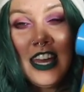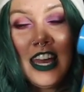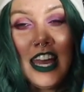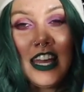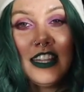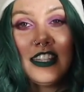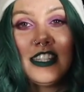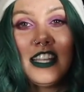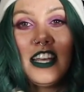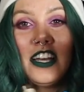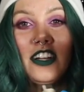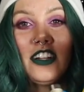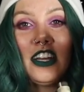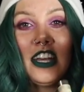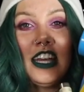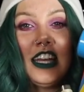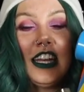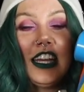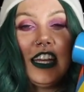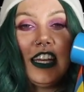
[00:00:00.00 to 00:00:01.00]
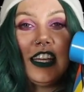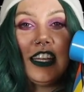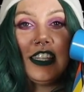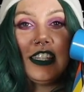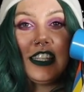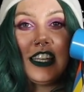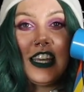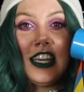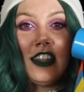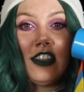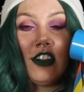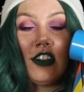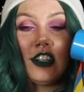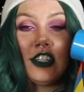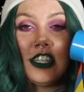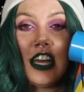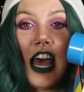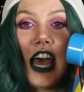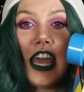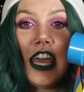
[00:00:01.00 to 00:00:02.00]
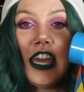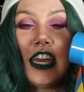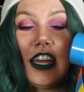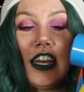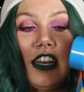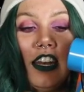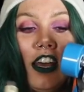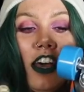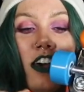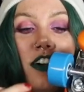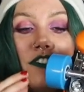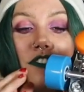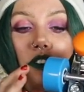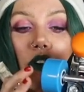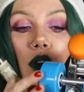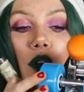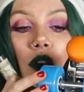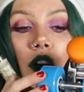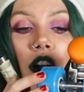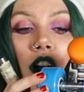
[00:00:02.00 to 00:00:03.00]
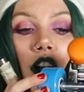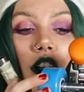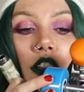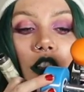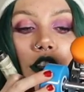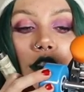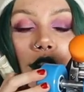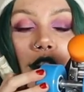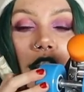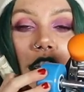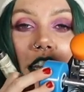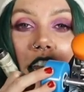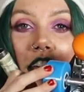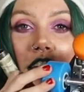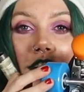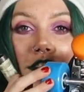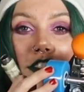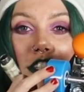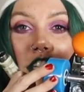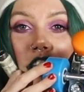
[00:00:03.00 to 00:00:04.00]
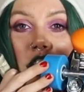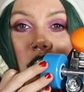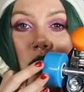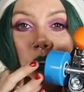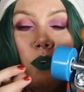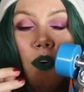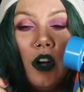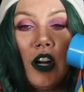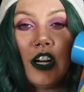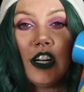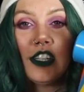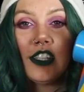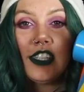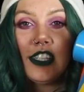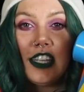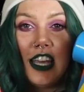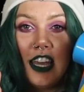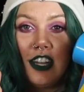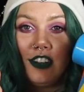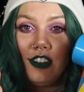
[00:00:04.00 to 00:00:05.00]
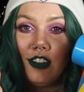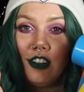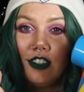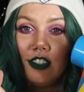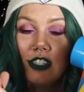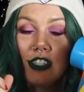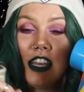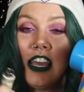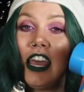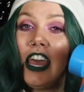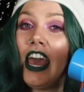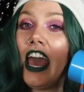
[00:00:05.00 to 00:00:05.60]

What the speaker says: until it is either tight enough or loose enough to your standards.